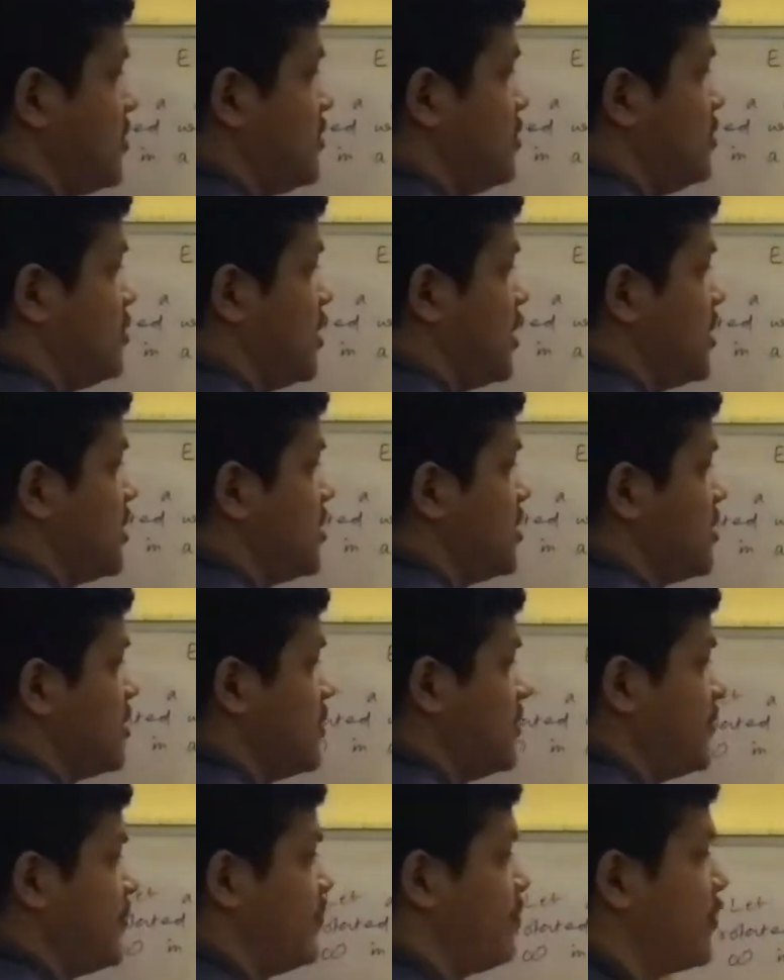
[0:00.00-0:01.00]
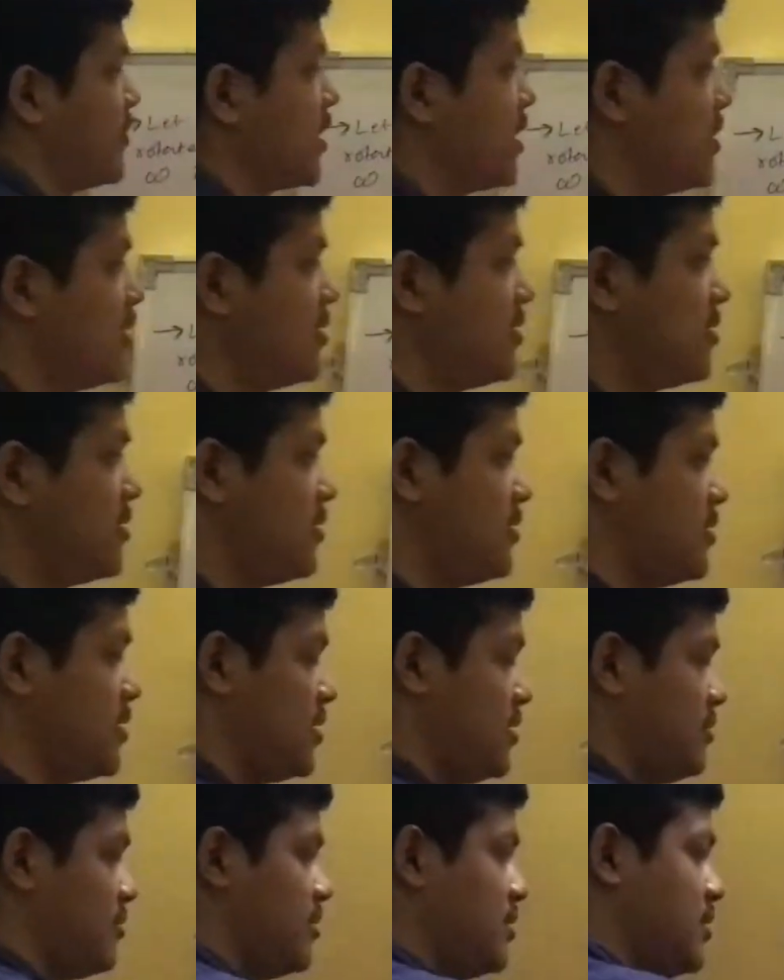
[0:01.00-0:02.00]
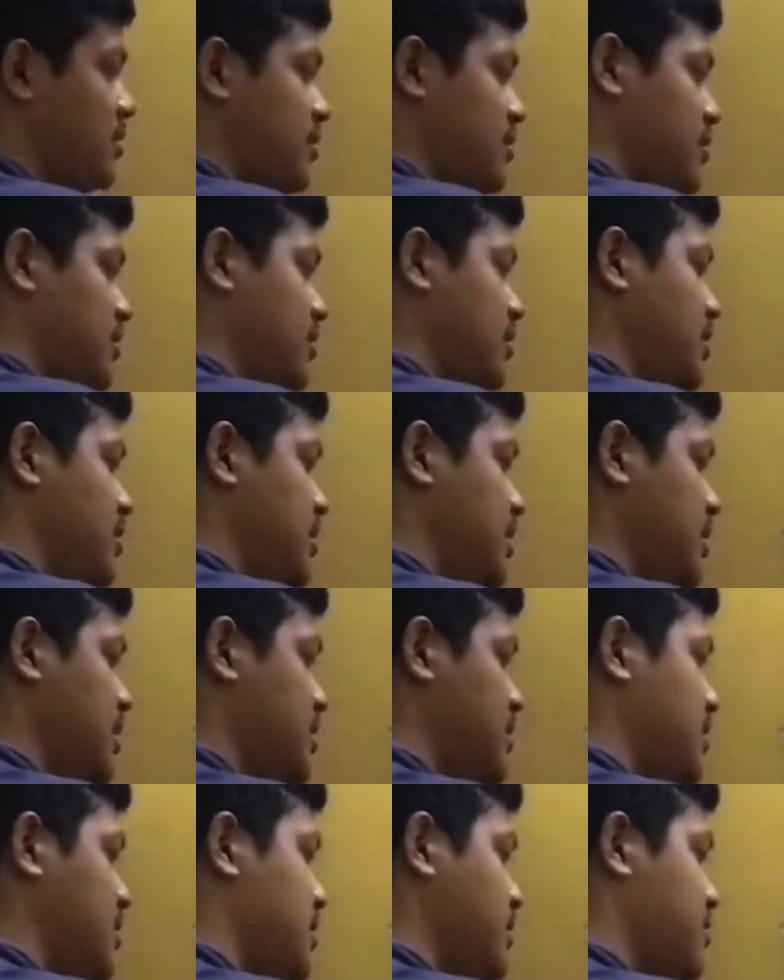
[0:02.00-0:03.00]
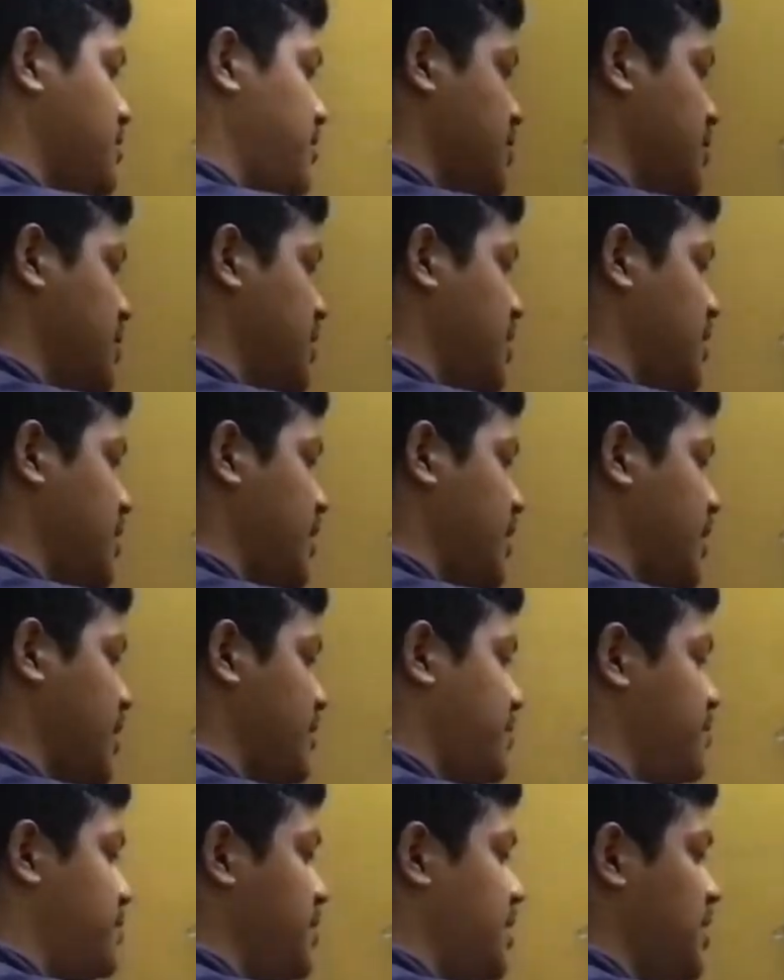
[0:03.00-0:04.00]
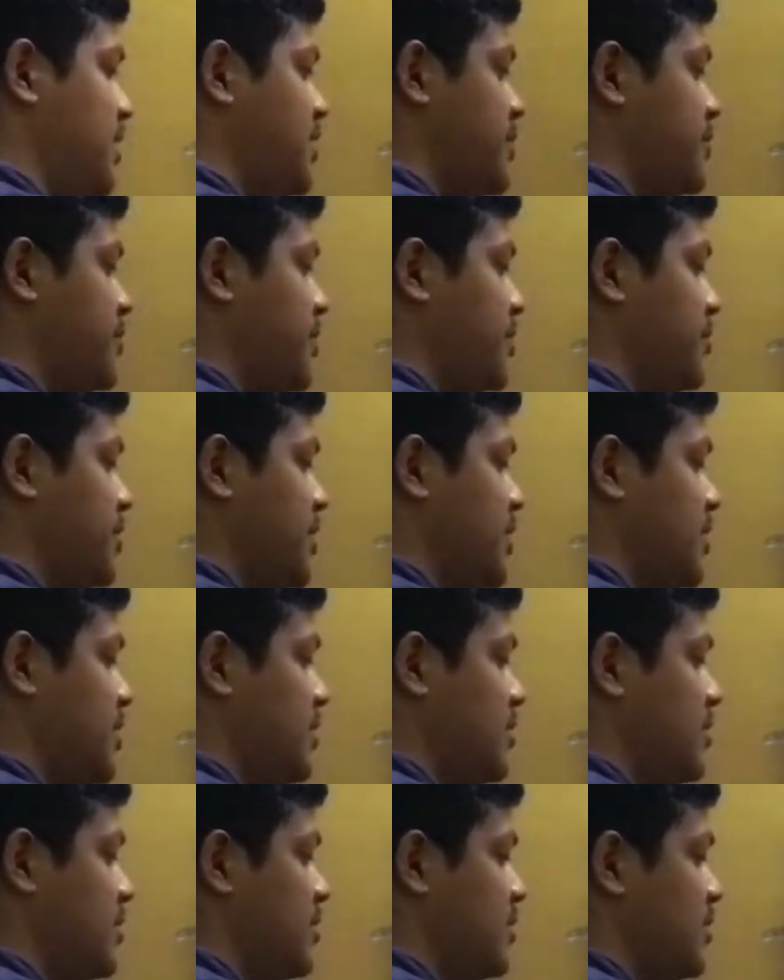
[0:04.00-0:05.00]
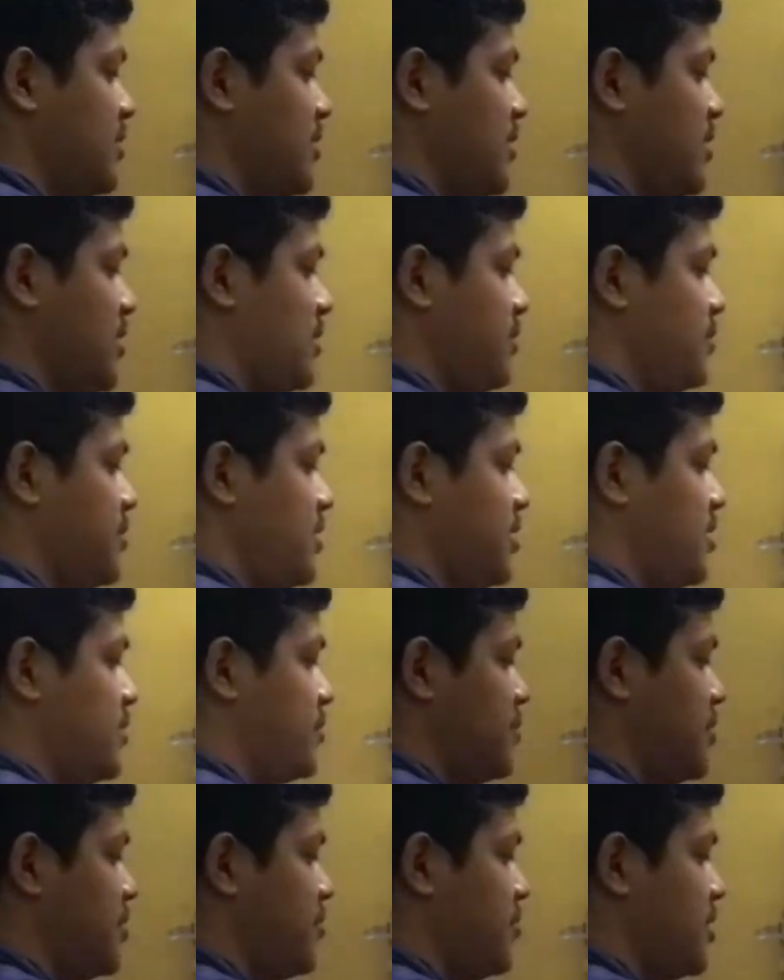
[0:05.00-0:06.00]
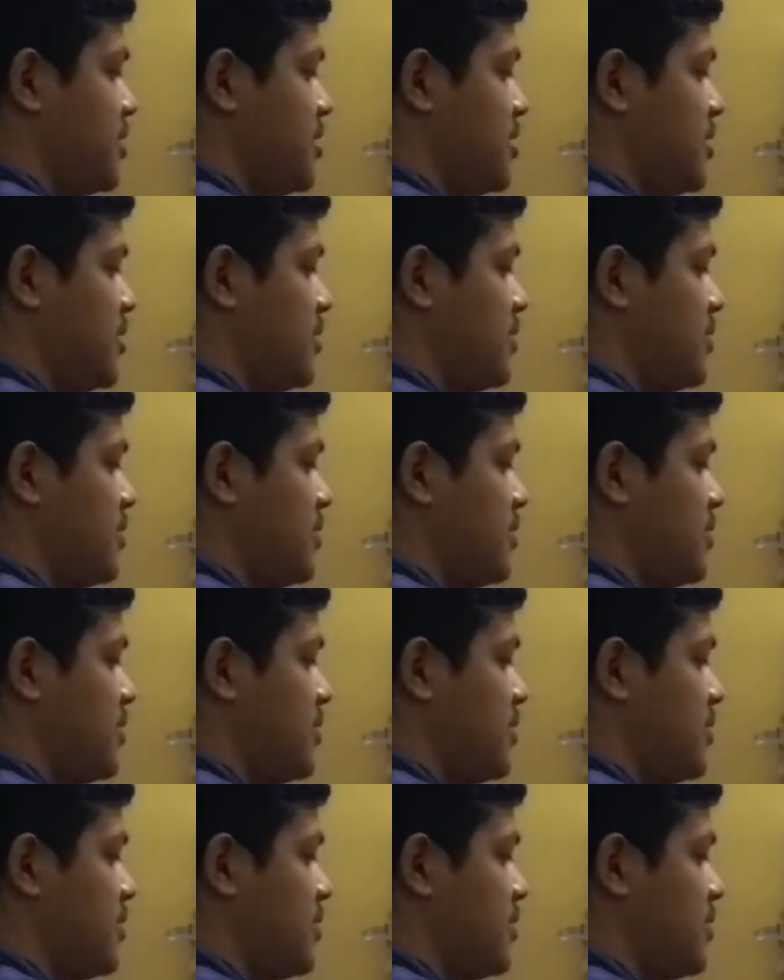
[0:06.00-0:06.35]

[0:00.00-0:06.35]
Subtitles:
Right? Now let us consider FB its frequency. FB is frequency.